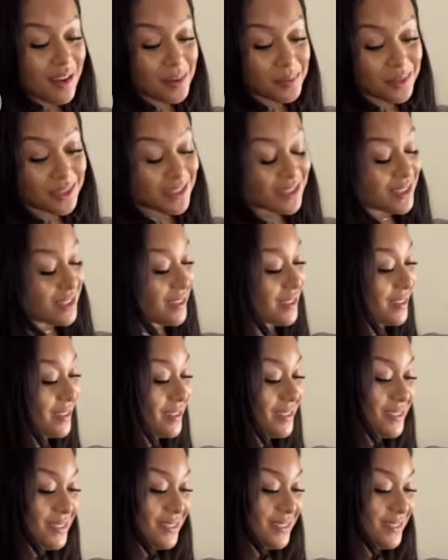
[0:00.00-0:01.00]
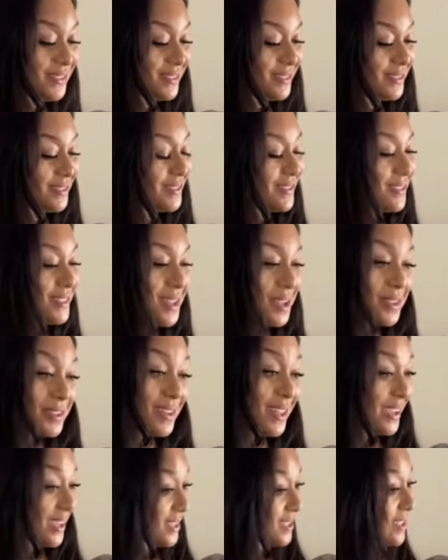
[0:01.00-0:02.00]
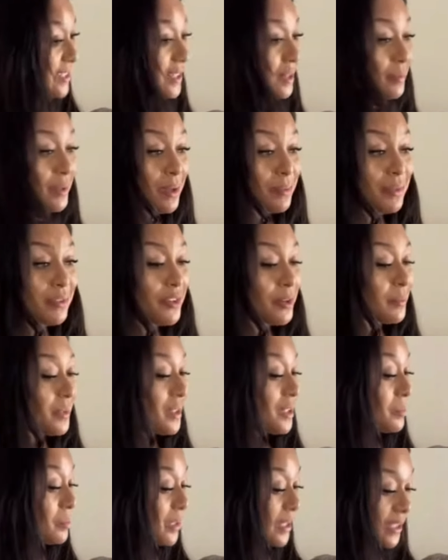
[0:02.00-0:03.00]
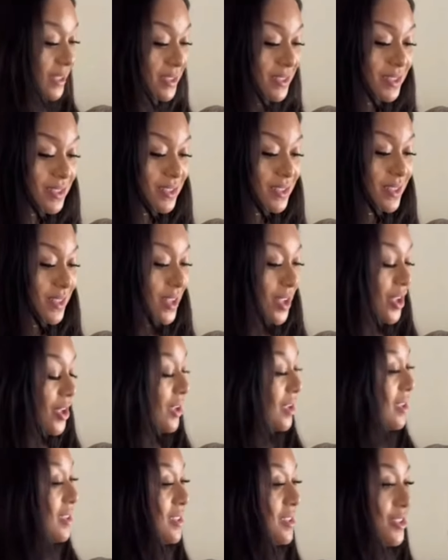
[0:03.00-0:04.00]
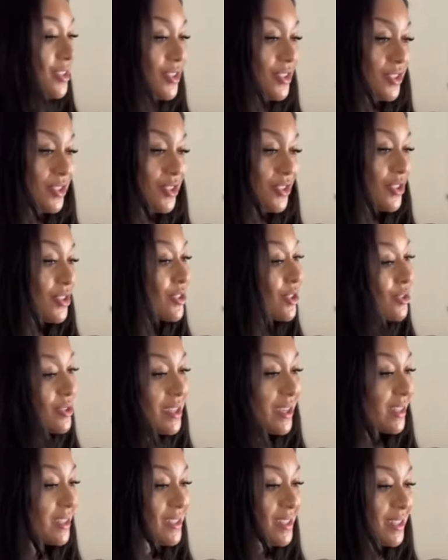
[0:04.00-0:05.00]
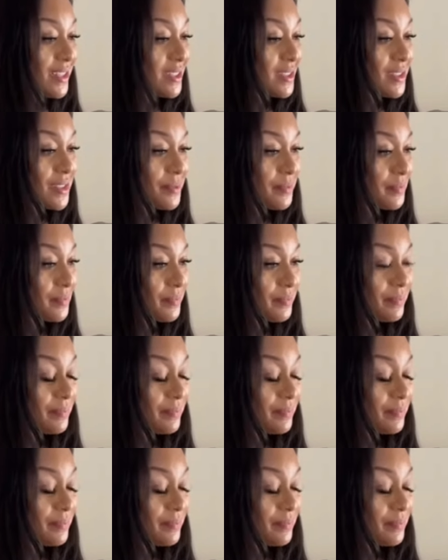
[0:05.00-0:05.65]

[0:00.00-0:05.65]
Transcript: Arby, listen. Like I said, I'm coming from a good place. Just go take a test.